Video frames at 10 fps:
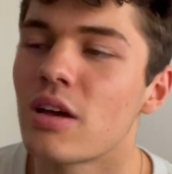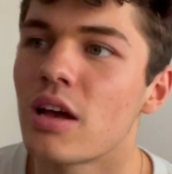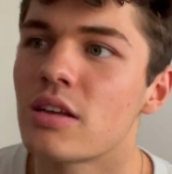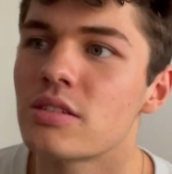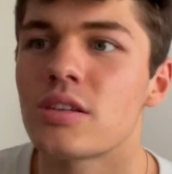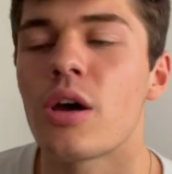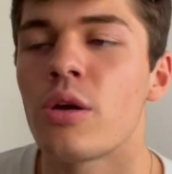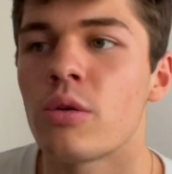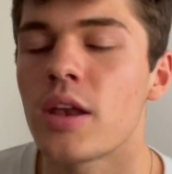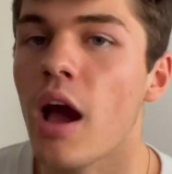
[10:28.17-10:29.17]
So
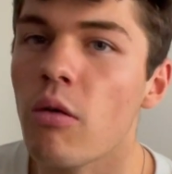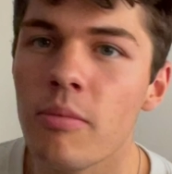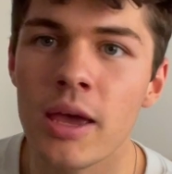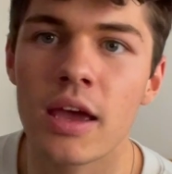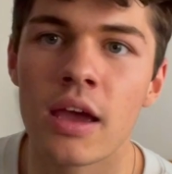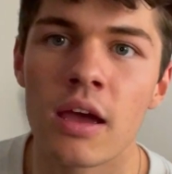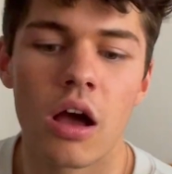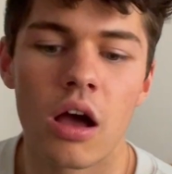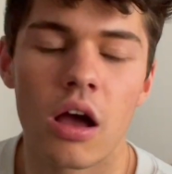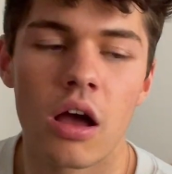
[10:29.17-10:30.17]
now I'm
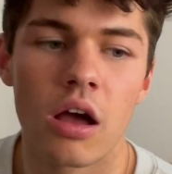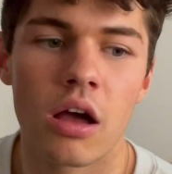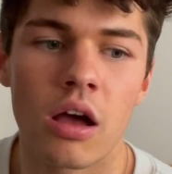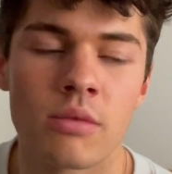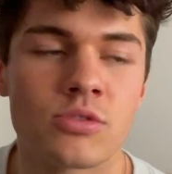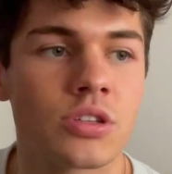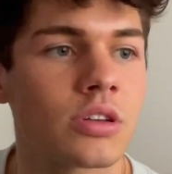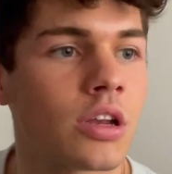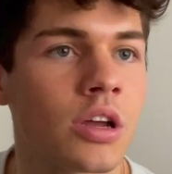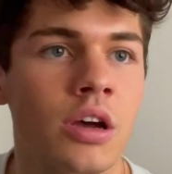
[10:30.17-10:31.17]
here, I'm
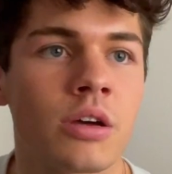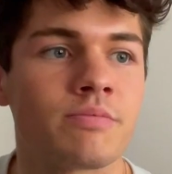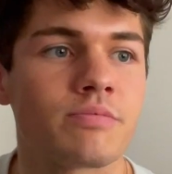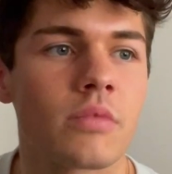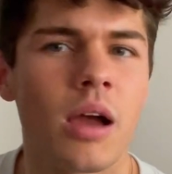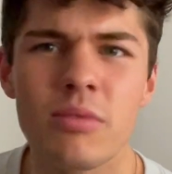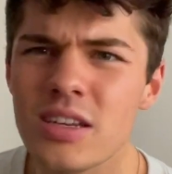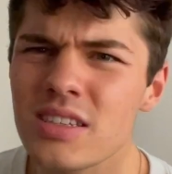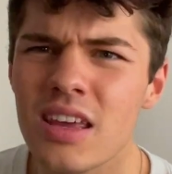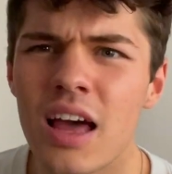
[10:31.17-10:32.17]
gonna
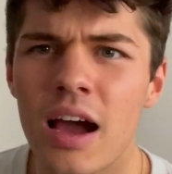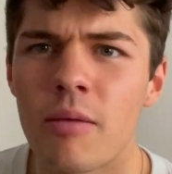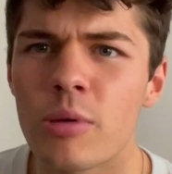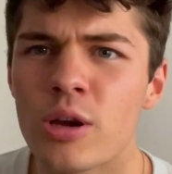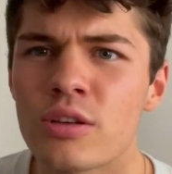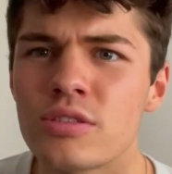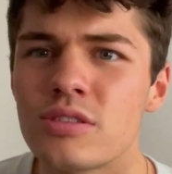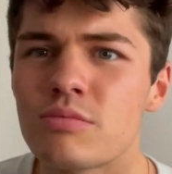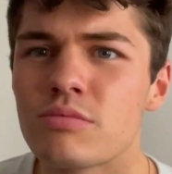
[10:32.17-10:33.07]
say that, because